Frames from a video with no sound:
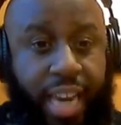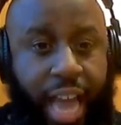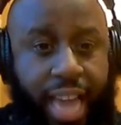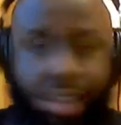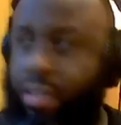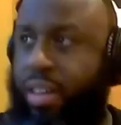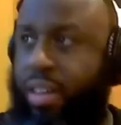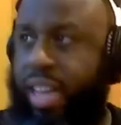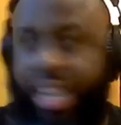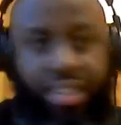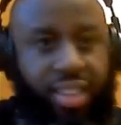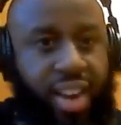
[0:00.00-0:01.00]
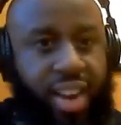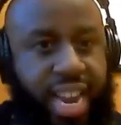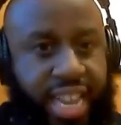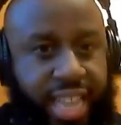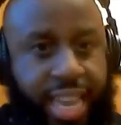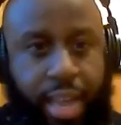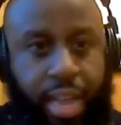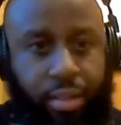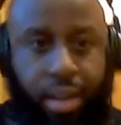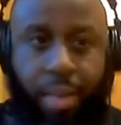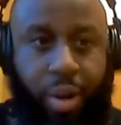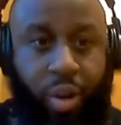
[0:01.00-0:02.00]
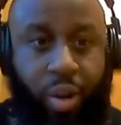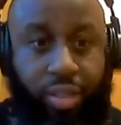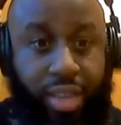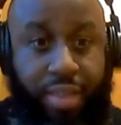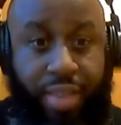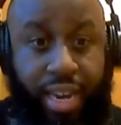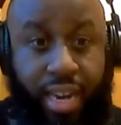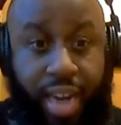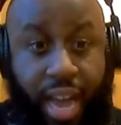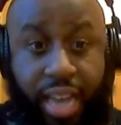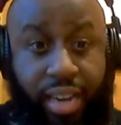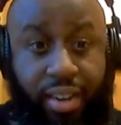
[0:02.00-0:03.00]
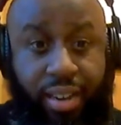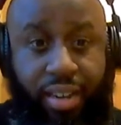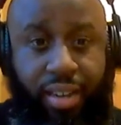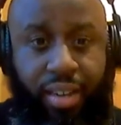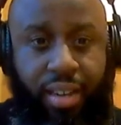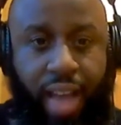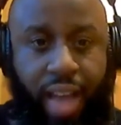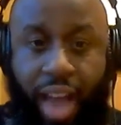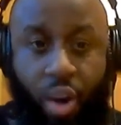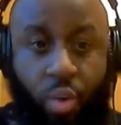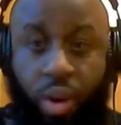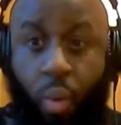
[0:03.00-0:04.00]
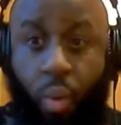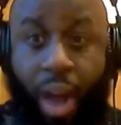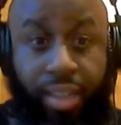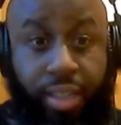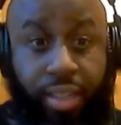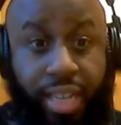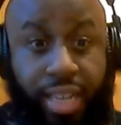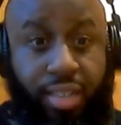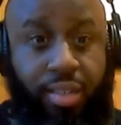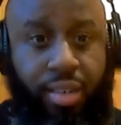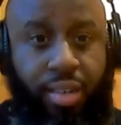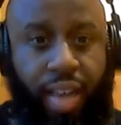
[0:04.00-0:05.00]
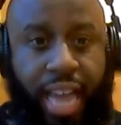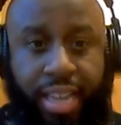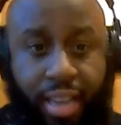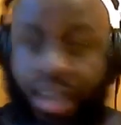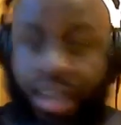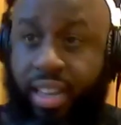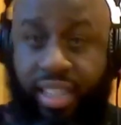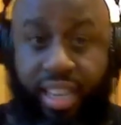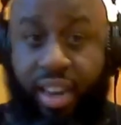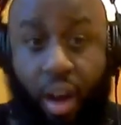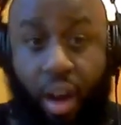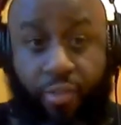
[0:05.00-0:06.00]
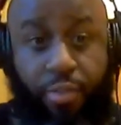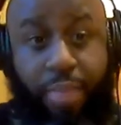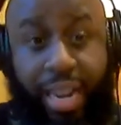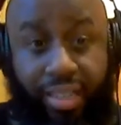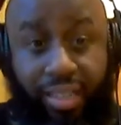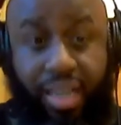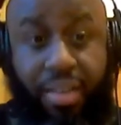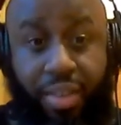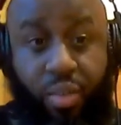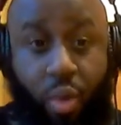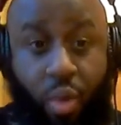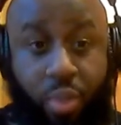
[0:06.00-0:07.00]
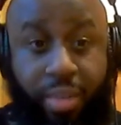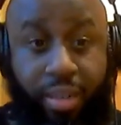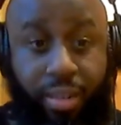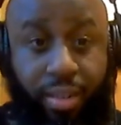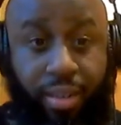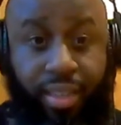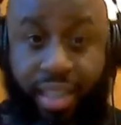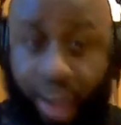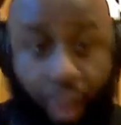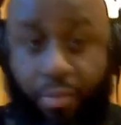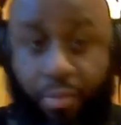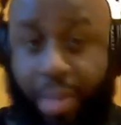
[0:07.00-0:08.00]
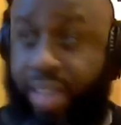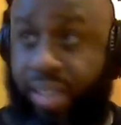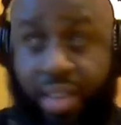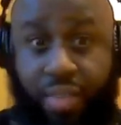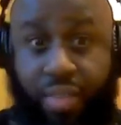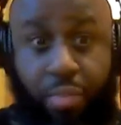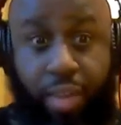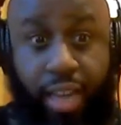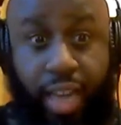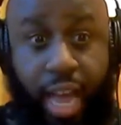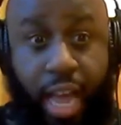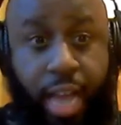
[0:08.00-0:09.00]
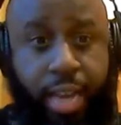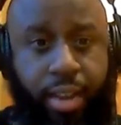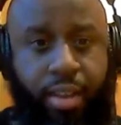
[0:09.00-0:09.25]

Like, is there anything else coming on TV tonight? I don't want to watch this. Like, get off of my TV, Roman. Get off of my TV, Bloodline.